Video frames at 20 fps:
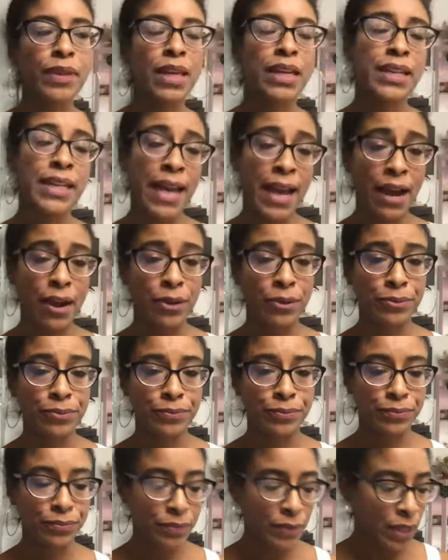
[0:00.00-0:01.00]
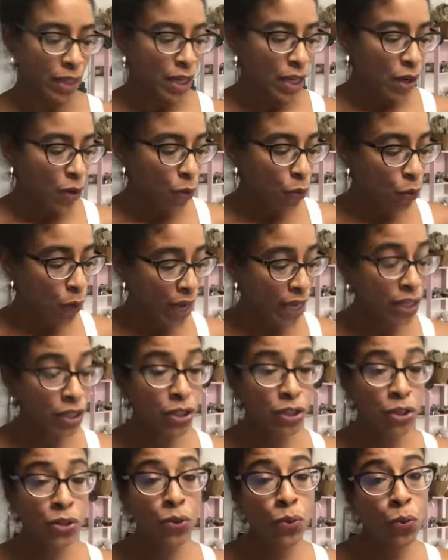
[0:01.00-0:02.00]
Now, when
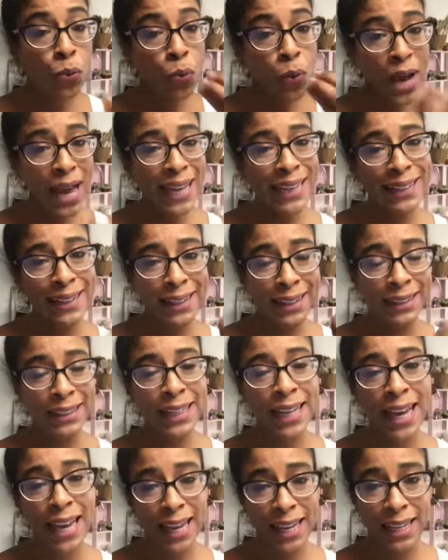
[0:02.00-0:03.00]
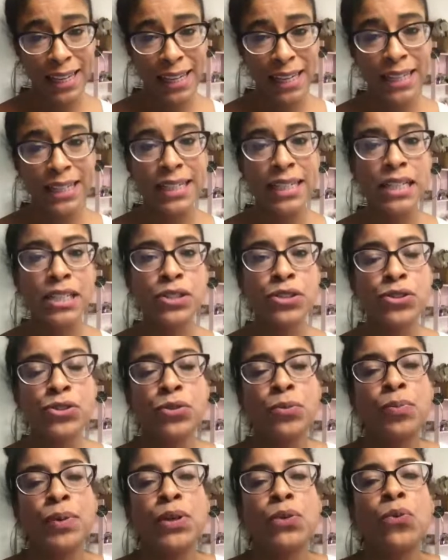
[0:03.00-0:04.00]
you wet clay, it needs
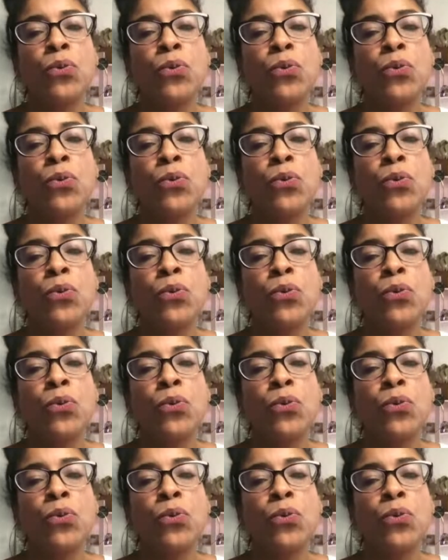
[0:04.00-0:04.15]
to be